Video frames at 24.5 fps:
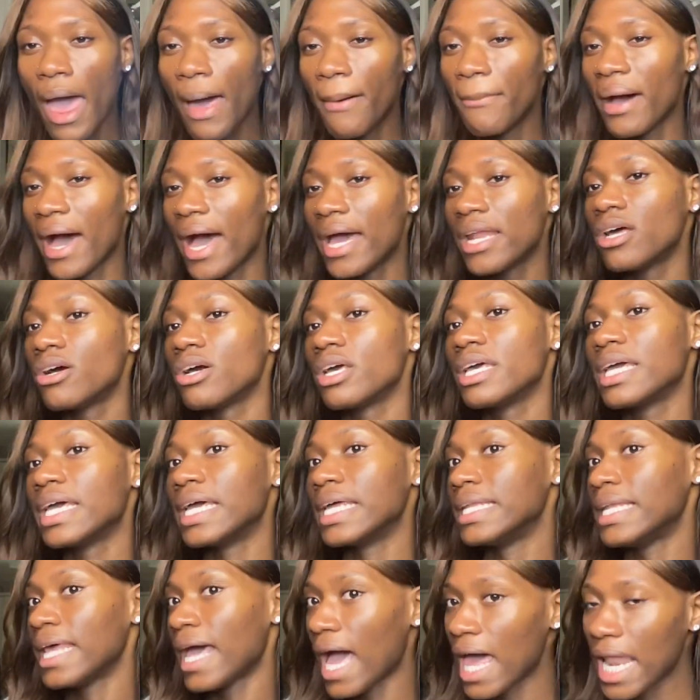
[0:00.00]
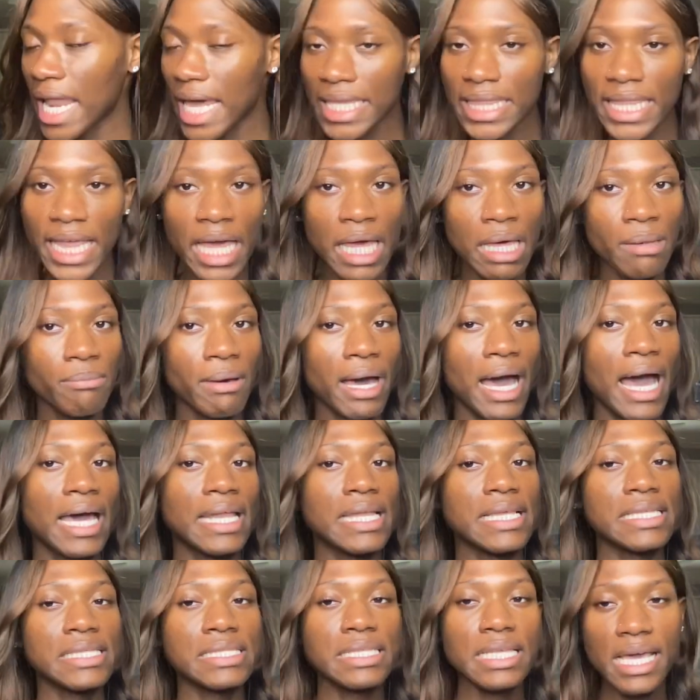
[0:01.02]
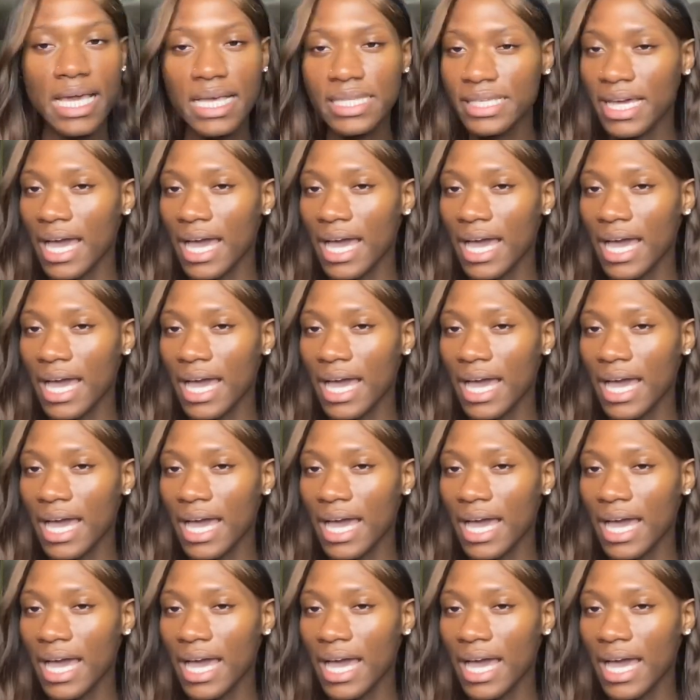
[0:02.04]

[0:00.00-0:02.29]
But I know he get down like that behind the scenes.